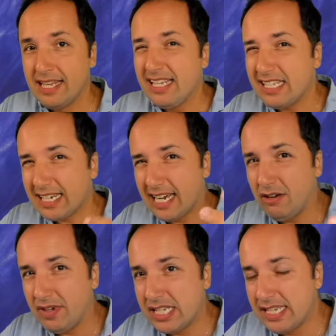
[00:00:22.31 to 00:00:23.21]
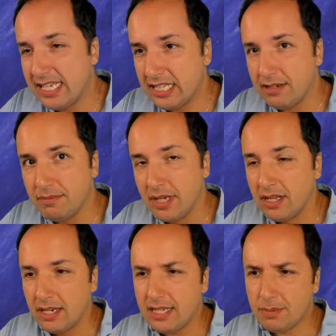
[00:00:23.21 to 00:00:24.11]
It's kind of a system.
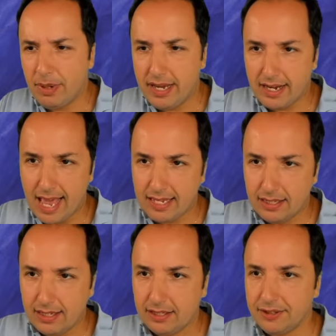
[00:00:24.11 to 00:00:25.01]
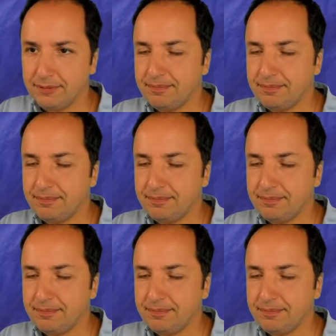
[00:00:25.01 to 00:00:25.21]
Let's play against it.